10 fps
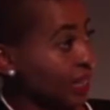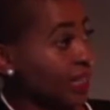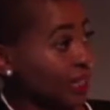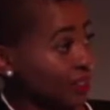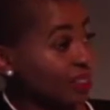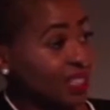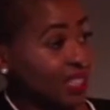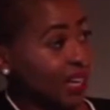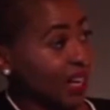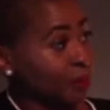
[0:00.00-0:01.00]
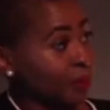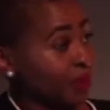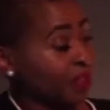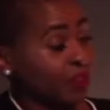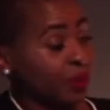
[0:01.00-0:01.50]
that can easily
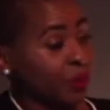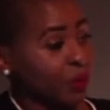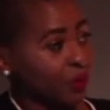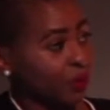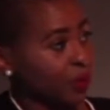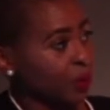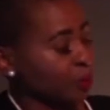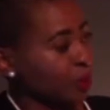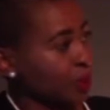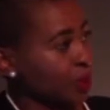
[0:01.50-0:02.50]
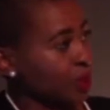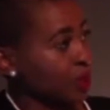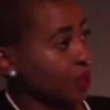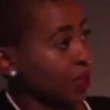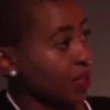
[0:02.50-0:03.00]
hamper even the growth of your own
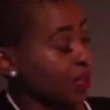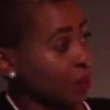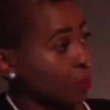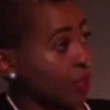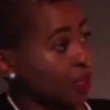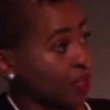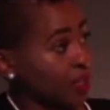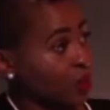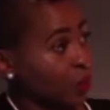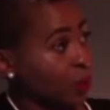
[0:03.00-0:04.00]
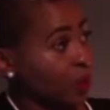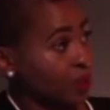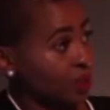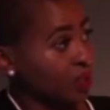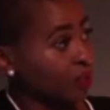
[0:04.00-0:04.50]
businesses. So I can imagine that your work
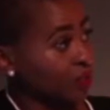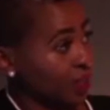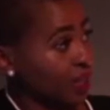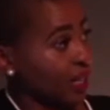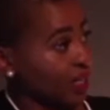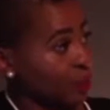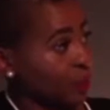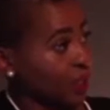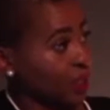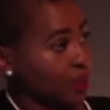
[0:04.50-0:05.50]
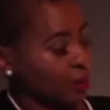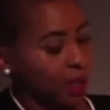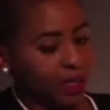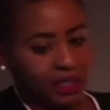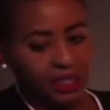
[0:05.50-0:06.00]
is definitely has a place in the
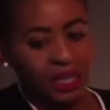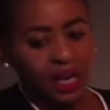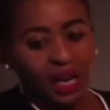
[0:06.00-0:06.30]
market.